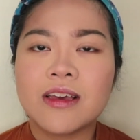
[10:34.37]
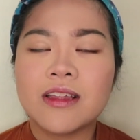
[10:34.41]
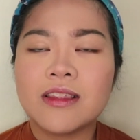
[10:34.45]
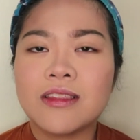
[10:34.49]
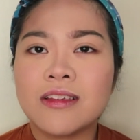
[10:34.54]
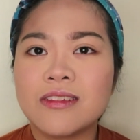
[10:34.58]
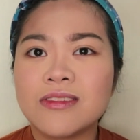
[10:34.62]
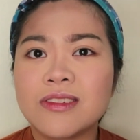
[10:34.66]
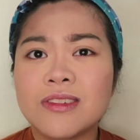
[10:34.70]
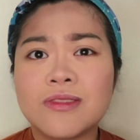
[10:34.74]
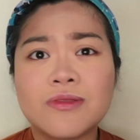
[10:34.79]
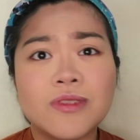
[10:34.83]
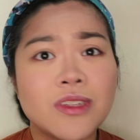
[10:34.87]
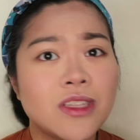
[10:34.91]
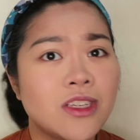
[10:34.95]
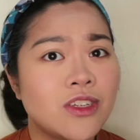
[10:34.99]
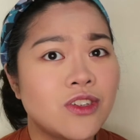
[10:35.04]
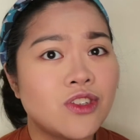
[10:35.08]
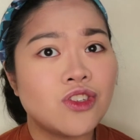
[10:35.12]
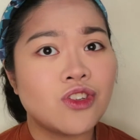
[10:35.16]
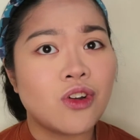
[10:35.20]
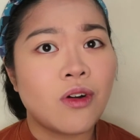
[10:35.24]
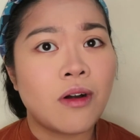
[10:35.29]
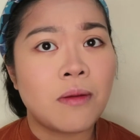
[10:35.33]
it doesn't really
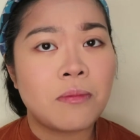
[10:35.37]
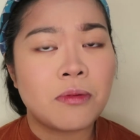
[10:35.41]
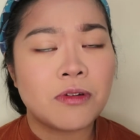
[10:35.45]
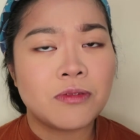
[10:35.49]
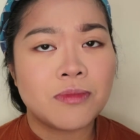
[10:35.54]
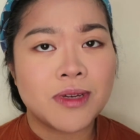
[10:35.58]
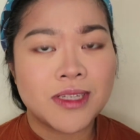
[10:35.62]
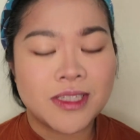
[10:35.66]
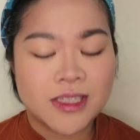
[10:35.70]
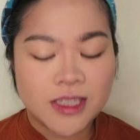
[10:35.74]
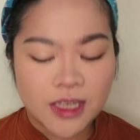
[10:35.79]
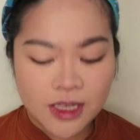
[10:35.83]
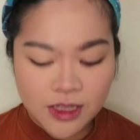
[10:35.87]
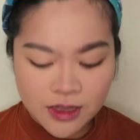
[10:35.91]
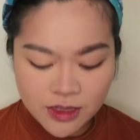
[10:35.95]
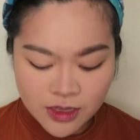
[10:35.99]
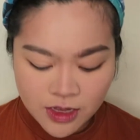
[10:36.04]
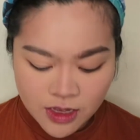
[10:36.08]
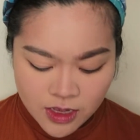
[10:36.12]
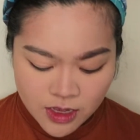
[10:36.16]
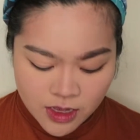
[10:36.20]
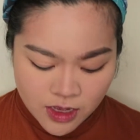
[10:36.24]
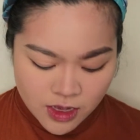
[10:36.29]
show up on my skin.